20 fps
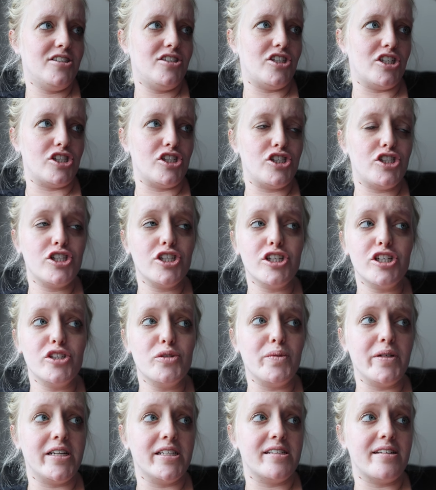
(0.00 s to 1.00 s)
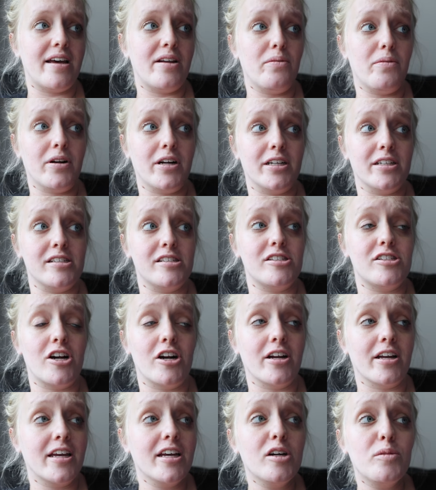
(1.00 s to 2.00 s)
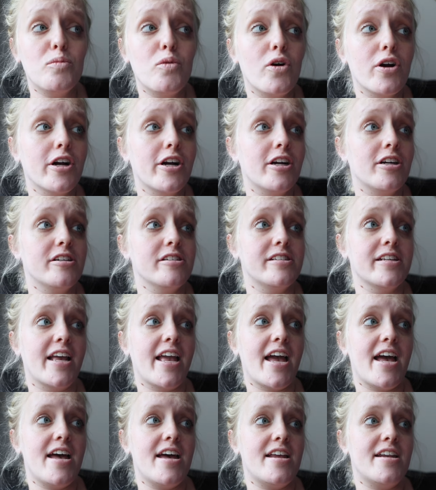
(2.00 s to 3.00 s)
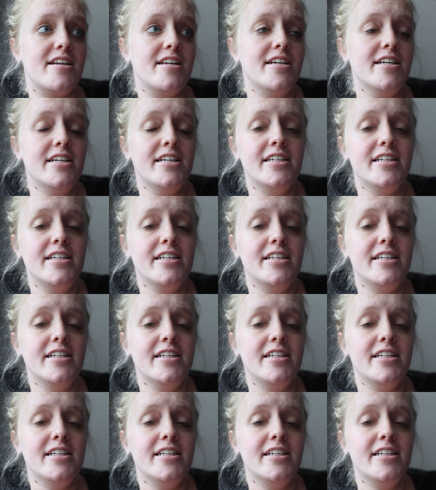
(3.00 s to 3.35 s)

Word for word: just chilled. We decided we are going to start Gilmore Girls again.